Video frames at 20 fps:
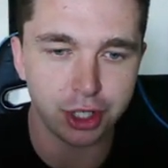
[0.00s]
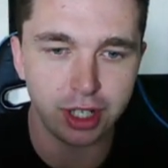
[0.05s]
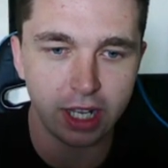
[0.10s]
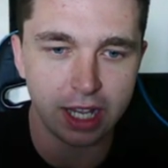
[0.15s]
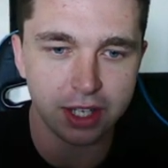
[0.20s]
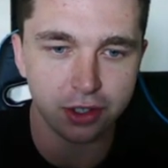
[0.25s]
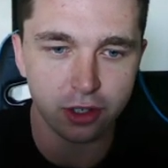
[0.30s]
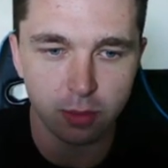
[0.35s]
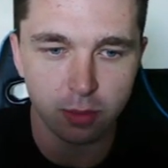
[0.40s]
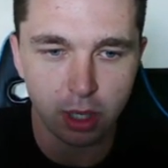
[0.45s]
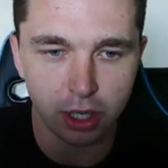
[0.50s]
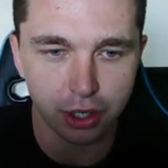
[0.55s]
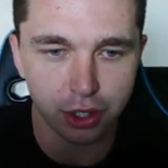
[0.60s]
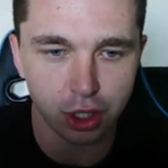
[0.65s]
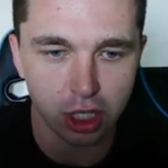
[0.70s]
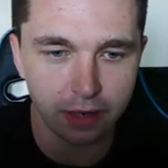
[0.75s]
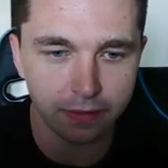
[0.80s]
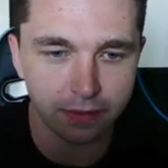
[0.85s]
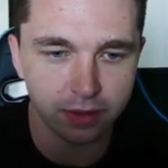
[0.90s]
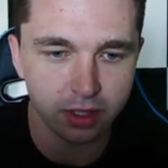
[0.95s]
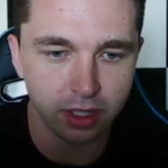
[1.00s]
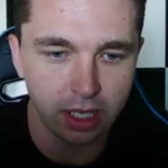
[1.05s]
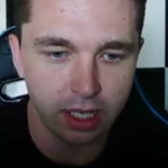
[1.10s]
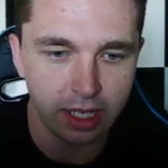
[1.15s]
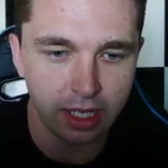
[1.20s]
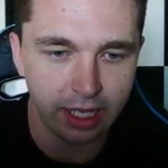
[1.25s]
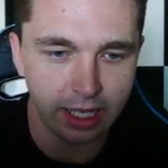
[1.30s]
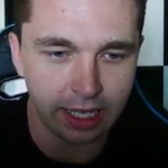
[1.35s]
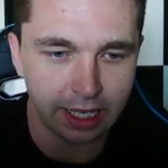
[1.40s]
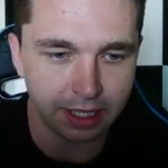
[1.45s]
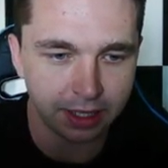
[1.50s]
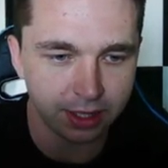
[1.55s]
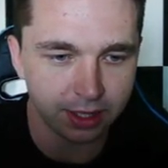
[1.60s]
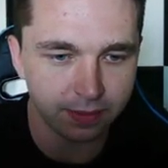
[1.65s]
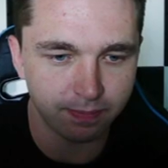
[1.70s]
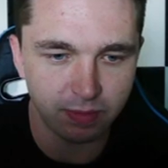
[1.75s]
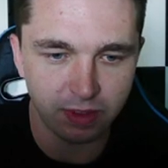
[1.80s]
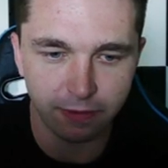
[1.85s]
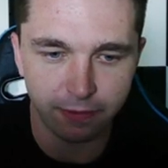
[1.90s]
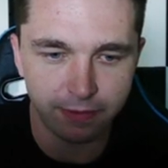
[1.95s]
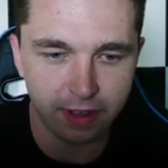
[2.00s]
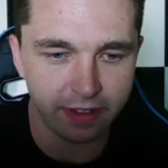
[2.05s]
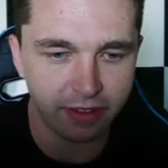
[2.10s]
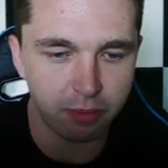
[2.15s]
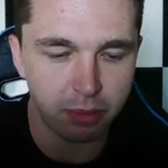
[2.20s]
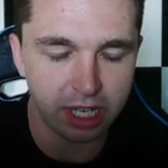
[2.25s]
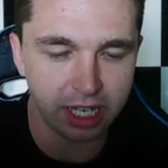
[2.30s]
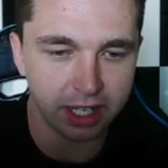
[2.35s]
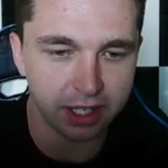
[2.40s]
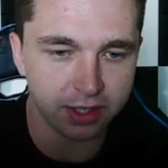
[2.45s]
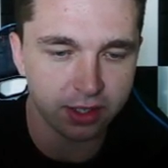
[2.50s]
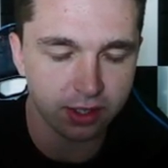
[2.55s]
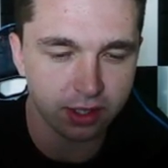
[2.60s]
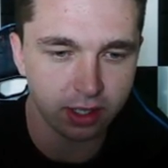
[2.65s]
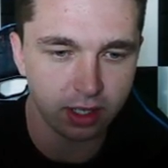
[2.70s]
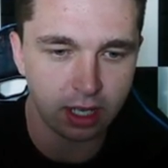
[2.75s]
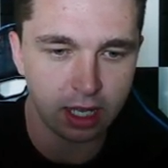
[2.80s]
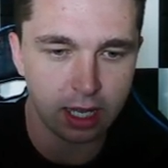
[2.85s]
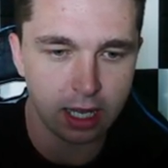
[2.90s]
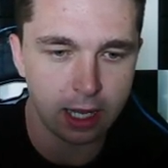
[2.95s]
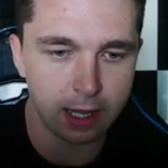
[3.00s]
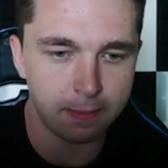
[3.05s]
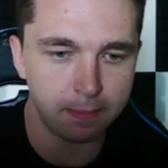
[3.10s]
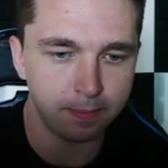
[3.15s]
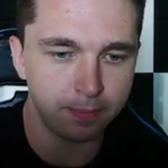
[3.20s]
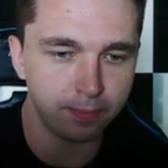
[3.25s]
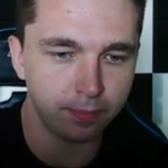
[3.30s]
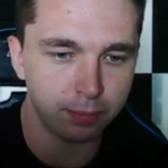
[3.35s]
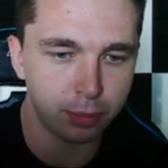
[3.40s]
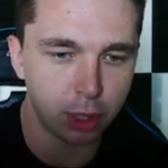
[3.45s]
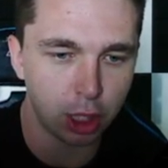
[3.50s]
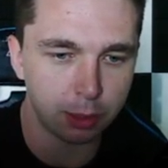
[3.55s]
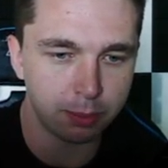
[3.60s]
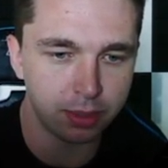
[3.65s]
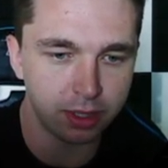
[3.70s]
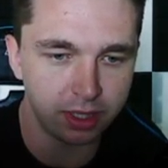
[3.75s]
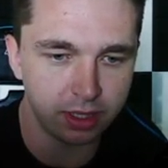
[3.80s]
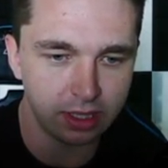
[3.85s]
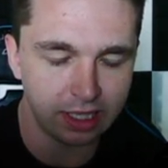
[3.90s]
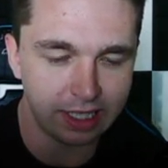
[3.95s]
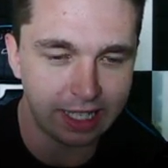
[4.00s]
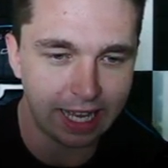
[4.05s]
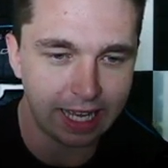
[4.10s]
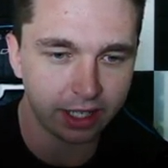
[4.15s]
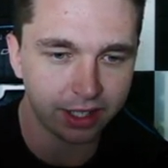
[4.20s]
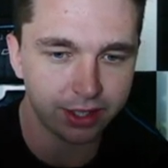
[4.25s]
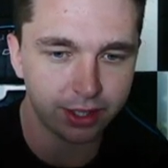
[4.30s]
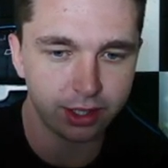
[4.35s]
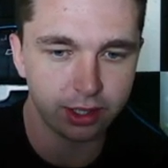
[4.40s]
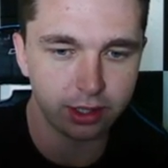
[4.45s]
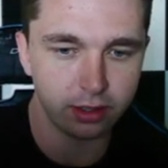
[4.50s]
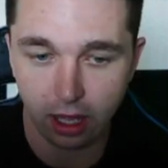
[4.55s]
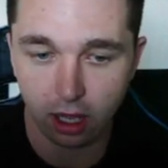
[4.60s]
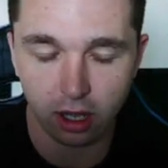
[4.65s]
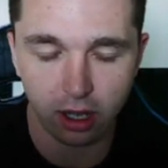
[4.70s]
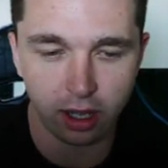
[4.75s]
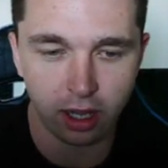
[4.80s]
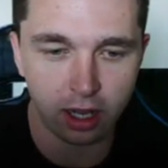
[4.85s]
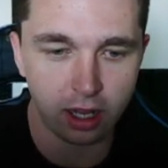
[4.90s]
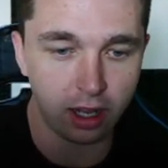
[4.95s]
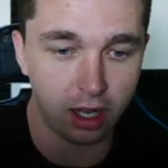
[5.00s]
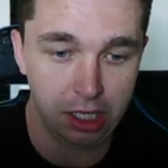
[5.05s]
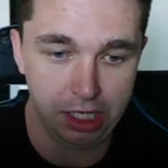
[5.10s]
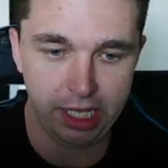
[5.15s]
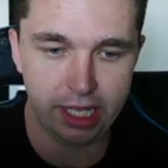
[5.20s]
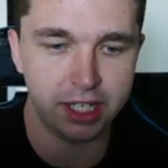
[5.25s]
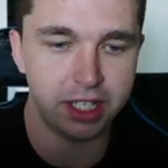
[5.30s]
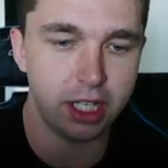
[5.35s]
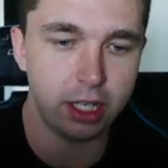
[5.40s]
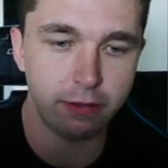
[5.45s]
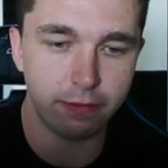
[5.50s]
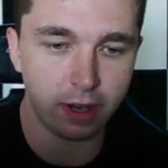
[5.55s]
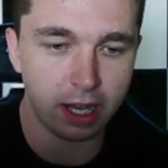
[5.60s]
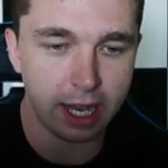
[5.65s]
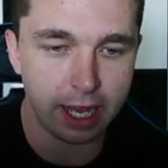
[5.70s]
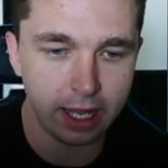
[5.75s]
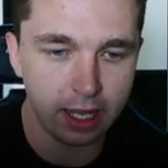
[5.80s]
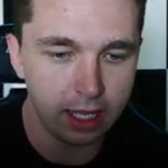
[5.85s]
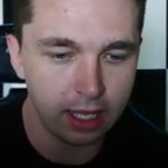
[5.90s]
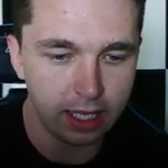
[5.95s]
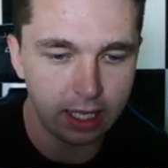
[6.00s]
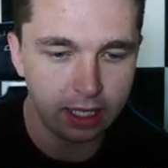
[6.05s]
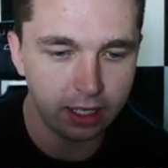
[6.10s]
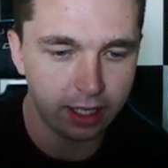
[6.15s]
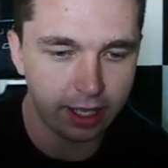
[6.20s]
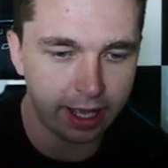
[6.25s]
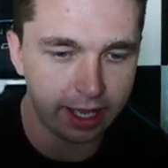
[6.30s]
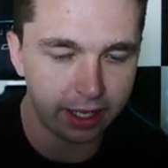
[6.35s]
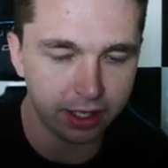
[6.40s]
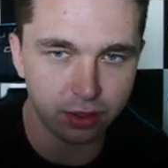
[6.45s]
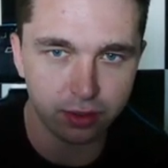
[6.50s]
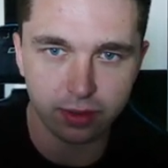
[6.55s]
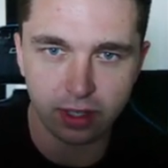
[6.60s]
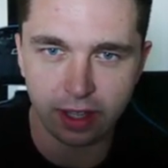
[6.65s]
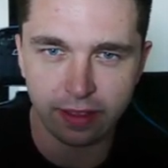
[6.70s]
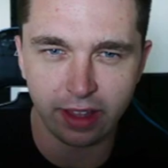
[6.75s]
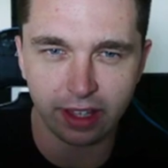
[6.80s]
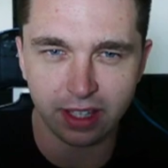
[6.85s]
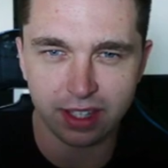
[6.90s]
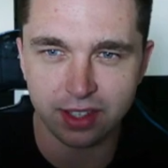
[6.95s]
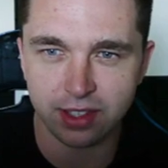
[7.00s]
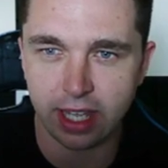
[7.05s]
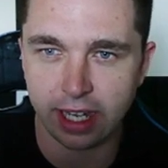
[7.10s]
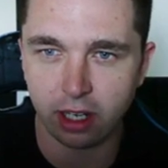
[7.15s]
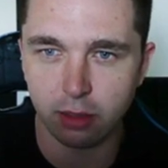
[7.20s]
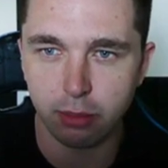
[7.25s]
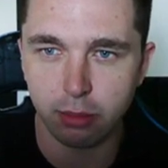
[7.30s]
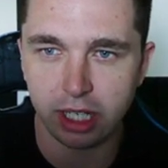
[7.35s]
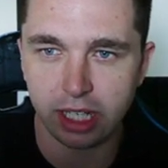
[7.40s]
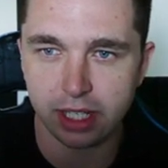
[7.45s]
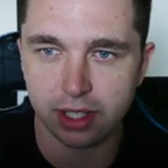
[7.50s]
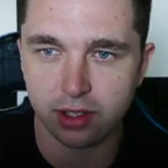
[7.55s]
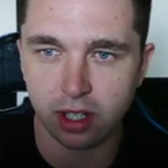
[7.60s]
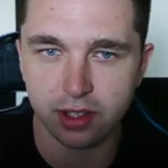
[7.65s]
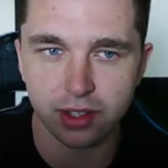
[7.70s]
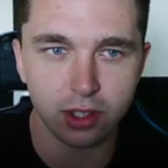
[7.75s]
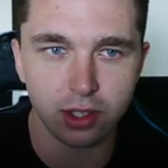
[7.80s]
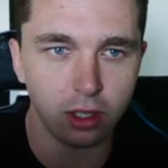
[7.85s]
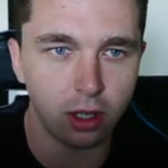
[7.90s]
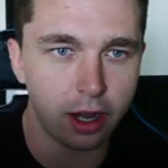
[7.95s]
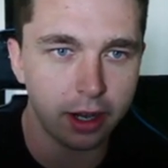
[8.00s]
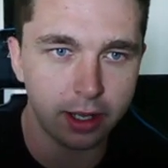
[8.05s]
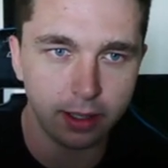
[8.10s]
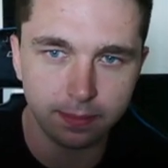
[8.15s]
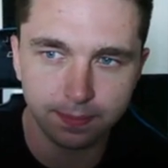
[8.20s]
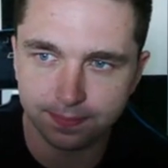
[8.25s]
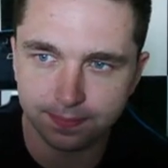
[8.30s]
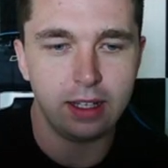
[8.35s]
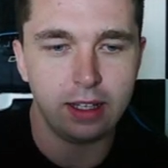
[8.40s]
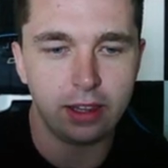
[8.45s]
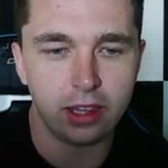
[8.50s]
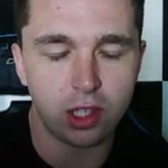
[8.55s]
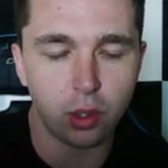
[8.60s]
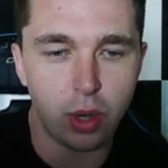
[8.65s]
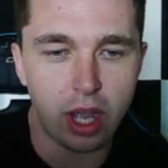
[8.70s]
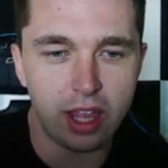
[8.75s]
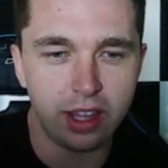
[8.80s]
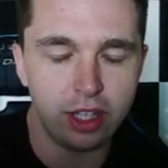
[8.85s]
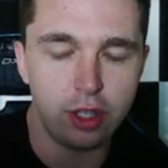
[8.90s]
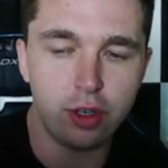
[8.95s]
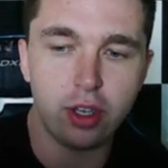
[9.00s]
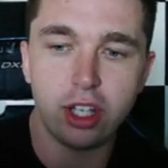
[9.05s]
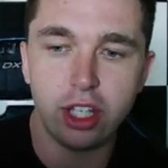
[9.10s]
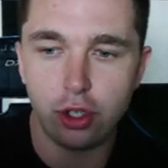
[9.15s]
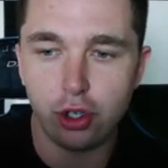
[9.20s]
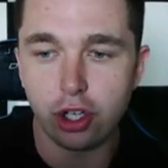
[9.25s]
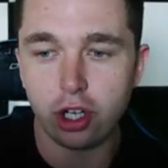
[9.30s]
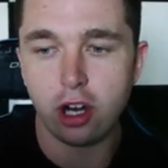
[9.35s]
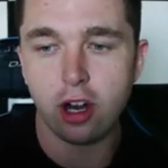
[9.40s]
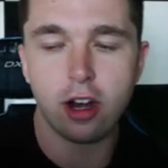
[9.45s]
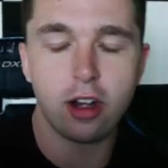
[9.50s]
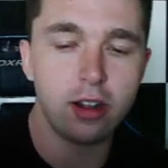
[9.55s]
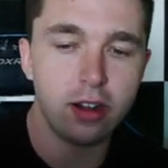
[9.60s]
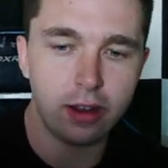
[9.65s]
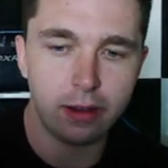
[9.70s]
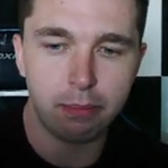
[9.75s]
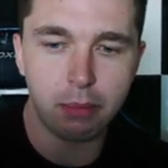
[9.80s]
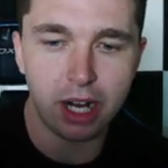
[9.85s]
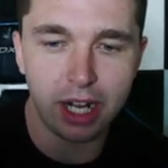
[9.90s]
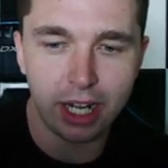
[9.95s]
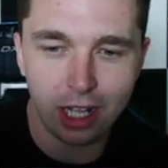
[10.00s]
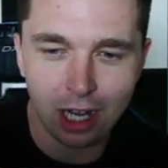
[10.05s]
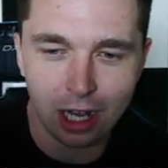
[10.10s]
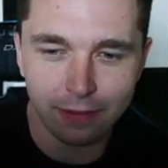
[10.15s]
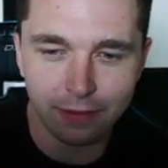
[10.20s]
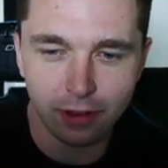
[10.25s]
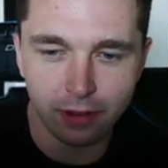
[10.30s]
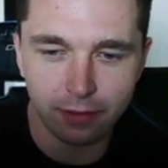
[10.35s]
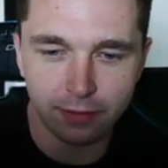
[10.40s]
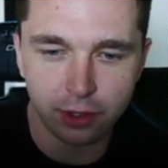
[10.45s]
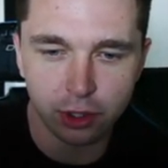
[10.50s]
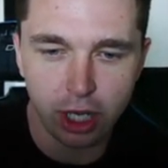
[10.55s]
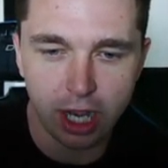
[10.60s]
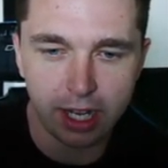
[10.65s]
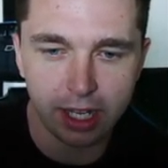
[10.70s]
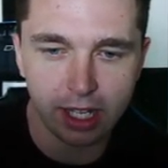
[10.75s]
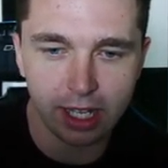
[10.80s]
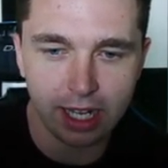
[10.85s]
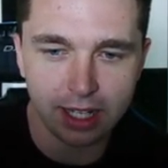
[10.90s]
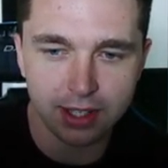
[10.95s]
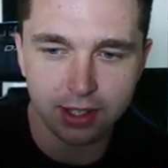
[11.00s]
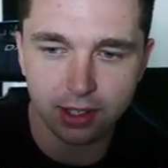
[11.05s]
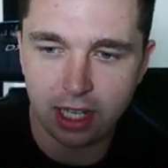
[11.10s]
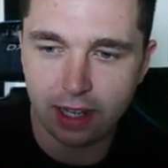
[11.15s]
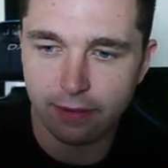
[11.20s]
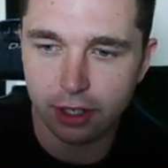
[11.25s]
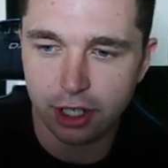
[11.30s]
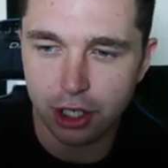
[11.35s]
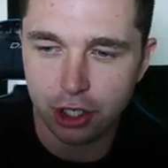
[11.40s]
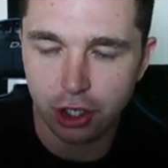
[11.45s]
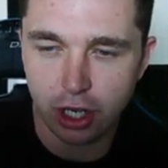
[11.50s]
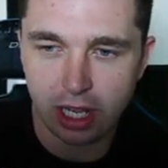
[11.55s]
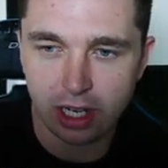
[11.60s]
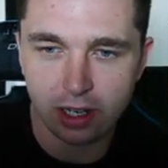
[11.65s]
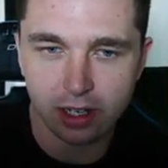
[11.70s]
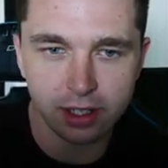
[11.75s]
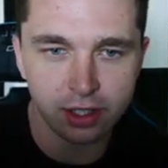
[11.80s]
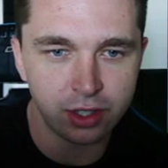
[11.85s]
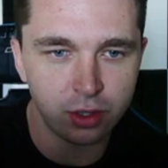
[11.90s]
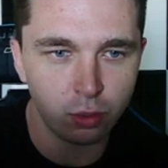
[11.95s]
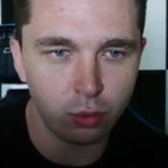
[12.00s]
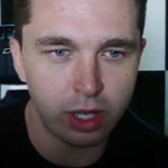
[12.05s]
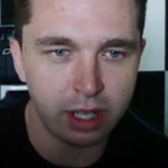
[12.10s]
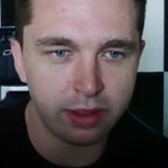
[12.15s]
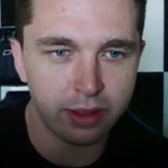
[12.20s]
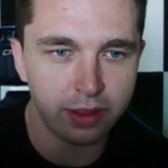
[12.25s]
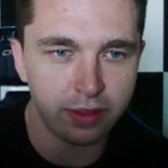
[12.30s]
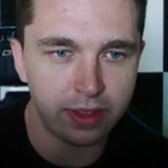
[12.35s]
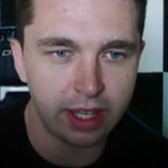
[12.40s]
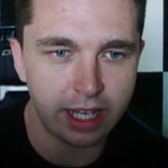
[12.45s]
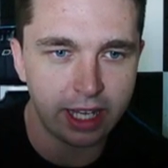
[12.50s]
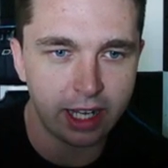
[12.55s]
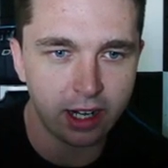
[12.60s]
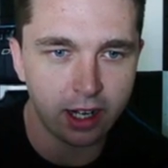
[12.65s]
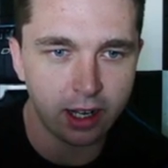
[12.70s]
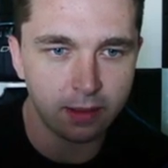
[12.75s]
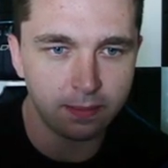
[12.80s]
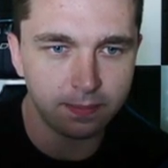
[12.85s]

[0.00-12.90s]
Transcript: guys know about Drift. It's the 5th biggest perp DEX in DeFi, and it's, I think, the 2nd biggest on Solana. The way you can earn money off of trading against leverage traders with their